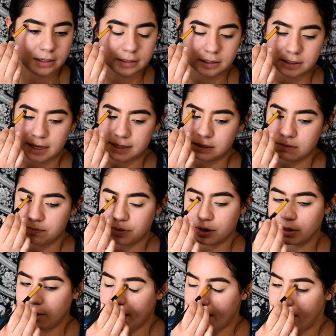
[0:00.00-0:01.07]
stays in
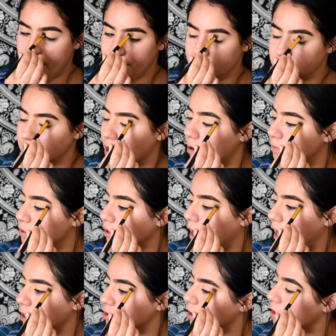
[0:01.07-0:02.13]
put, and this helps your
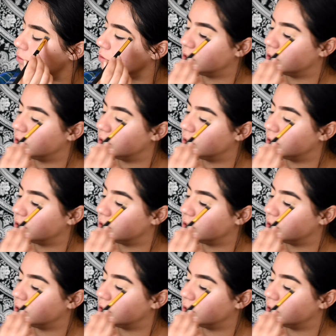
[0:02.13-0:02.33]
eyeshadow